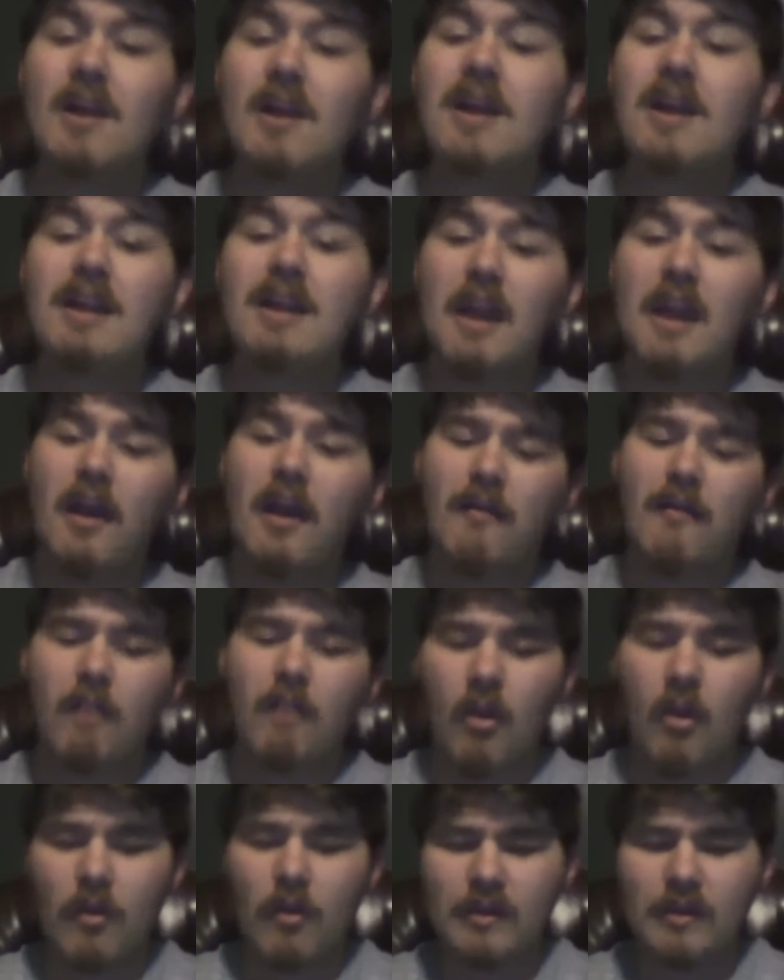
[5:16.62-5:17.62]
Now, I've
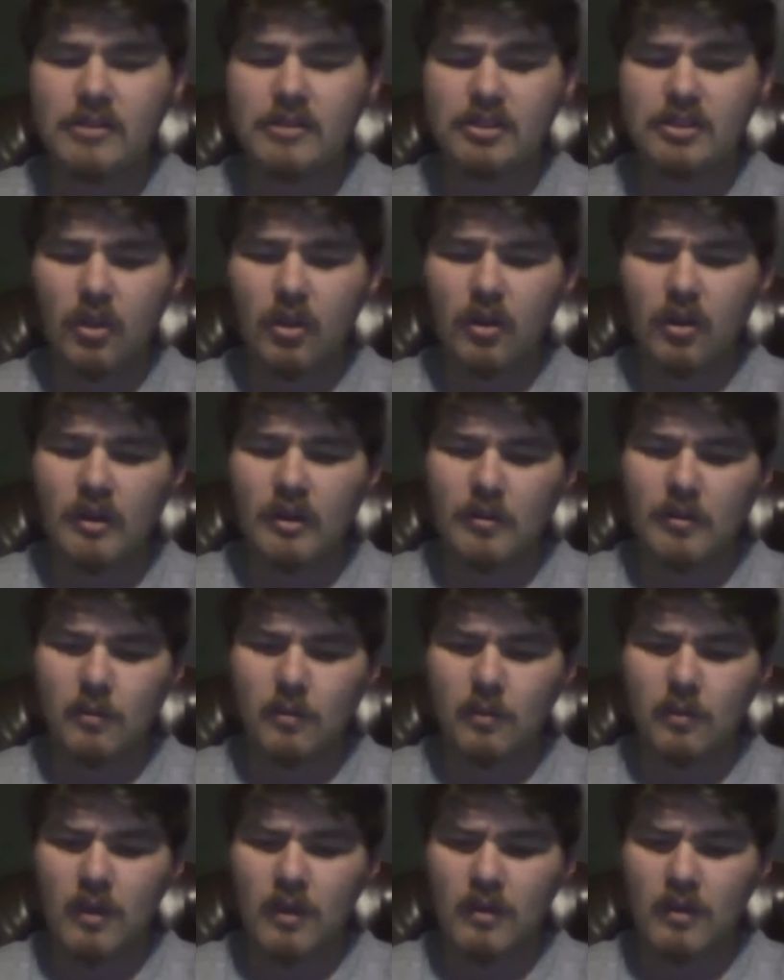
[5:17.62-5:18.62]
already started
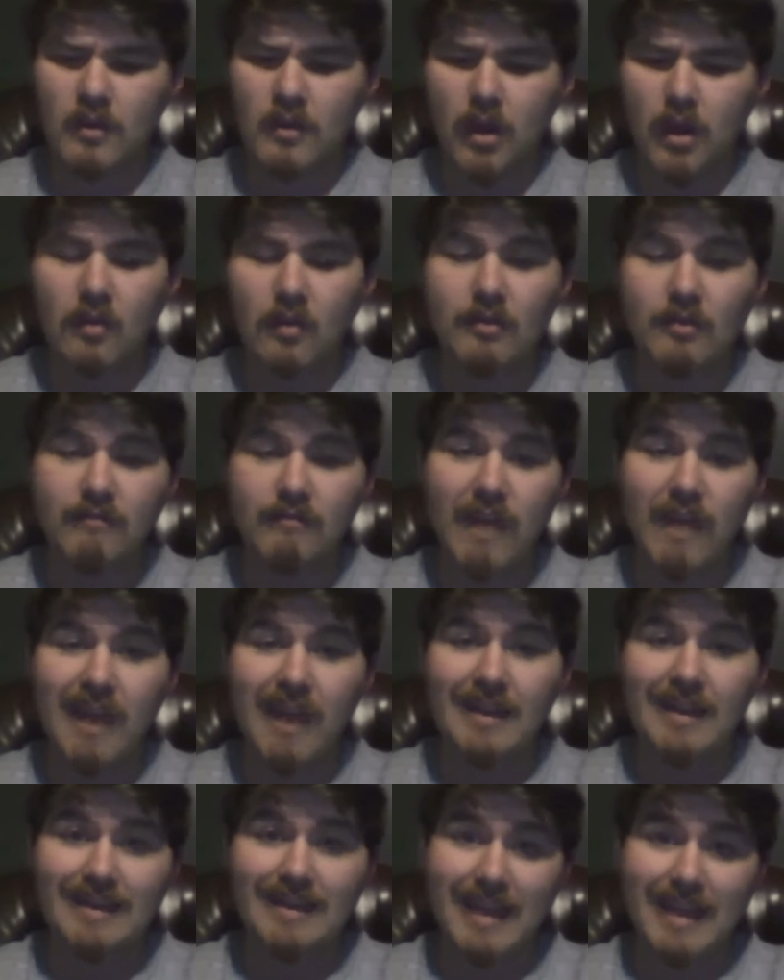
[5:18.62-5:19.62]
one called
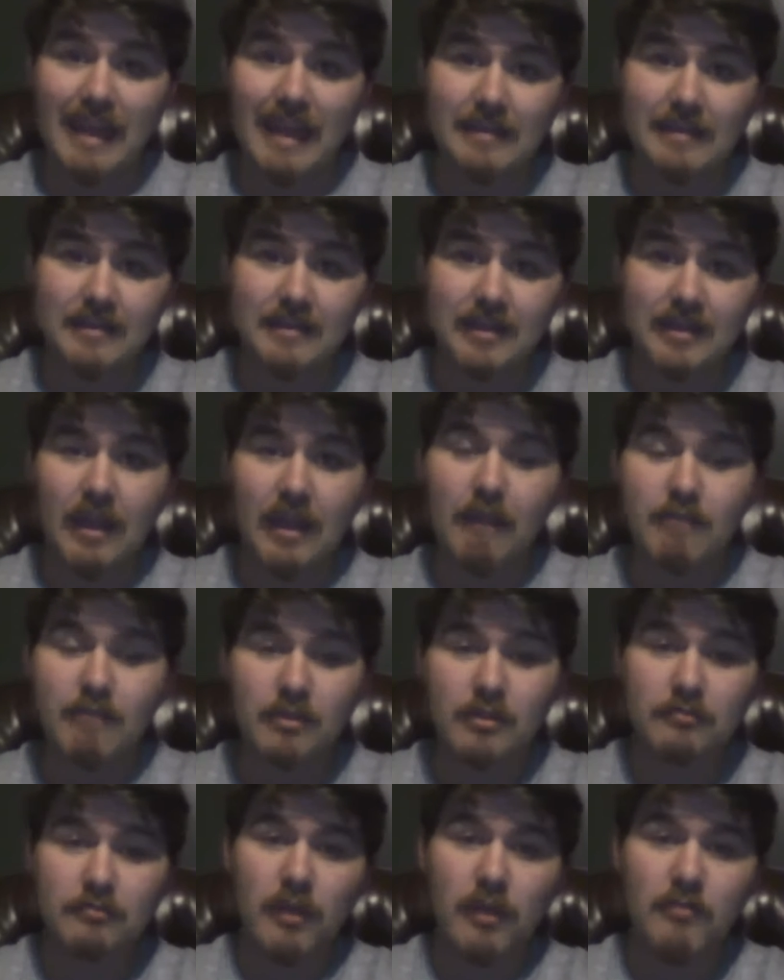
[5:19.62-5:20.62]
Divine Gate. I'm
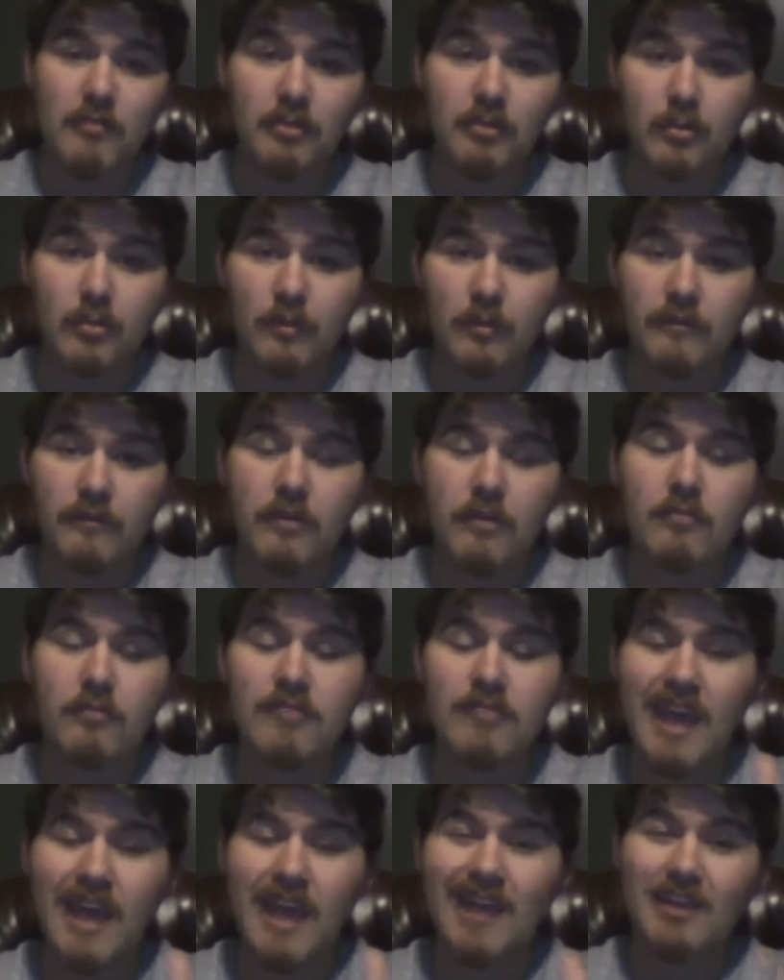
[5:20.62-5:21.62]
going to probably do a review
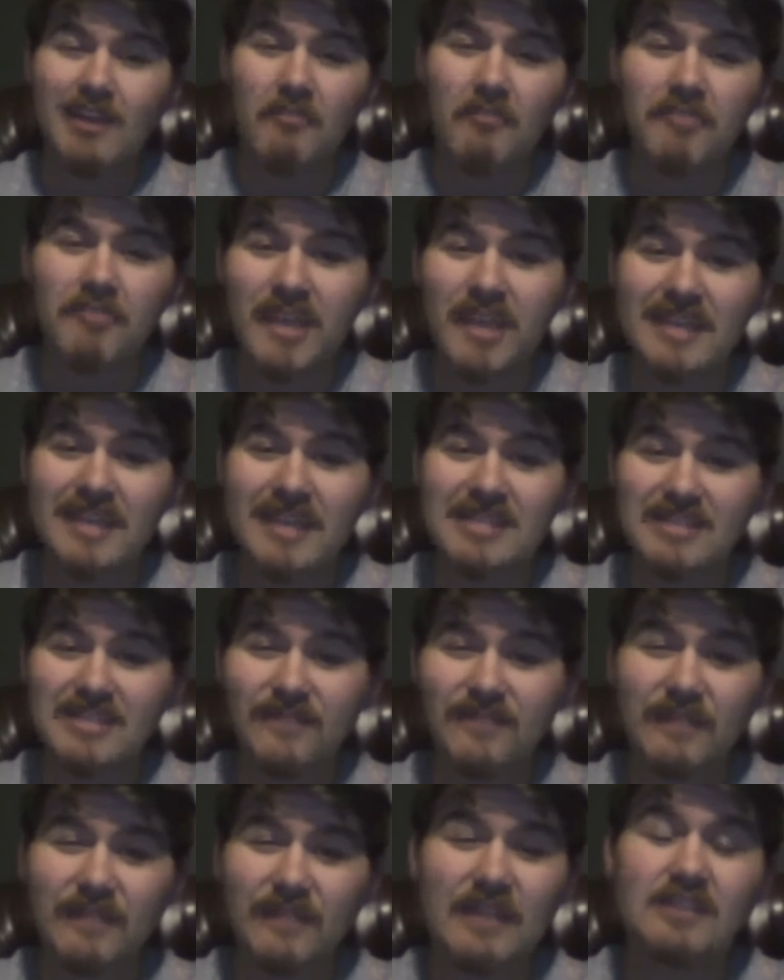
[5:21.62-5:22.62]
on that. I don't think it's
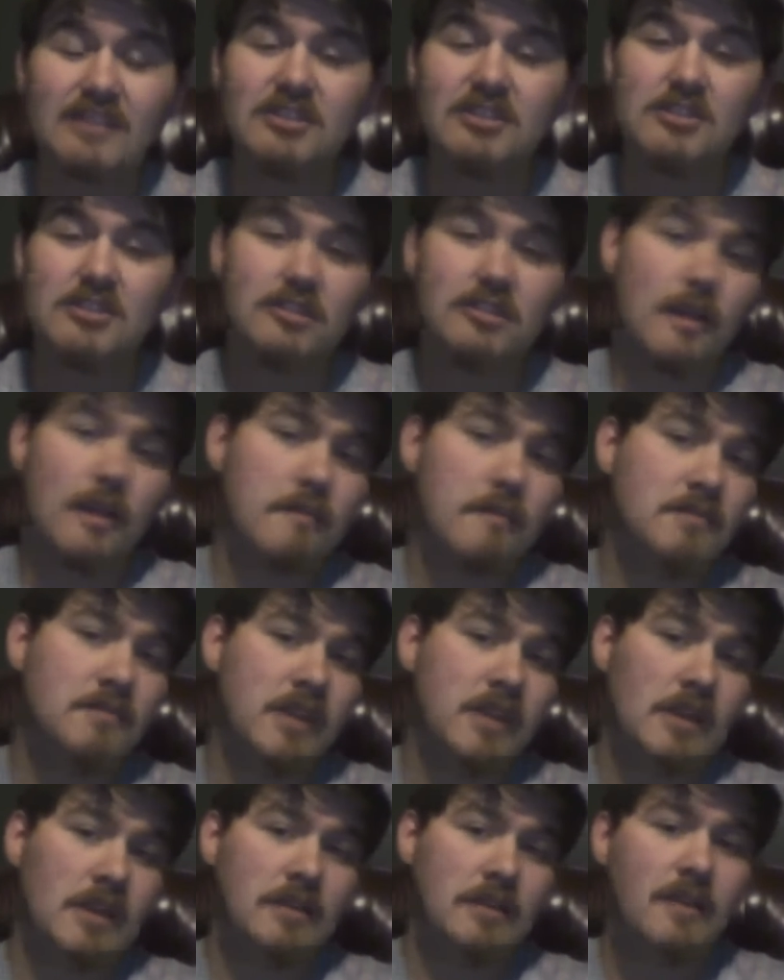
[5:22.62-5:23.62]
finished dubbed
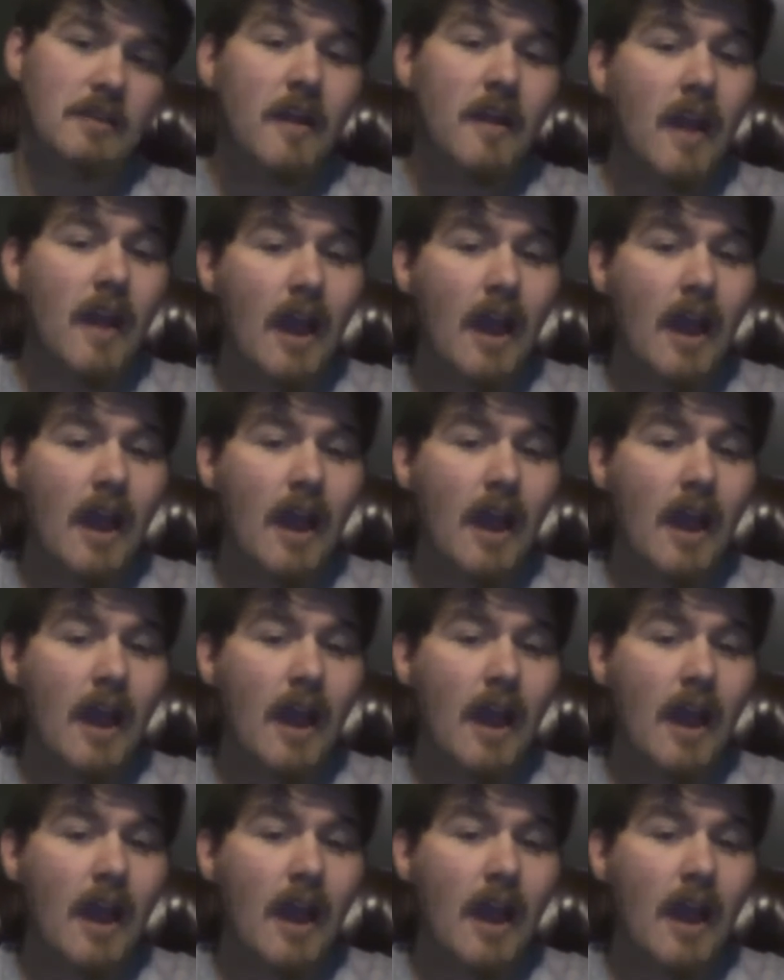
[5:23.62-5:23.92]
yet.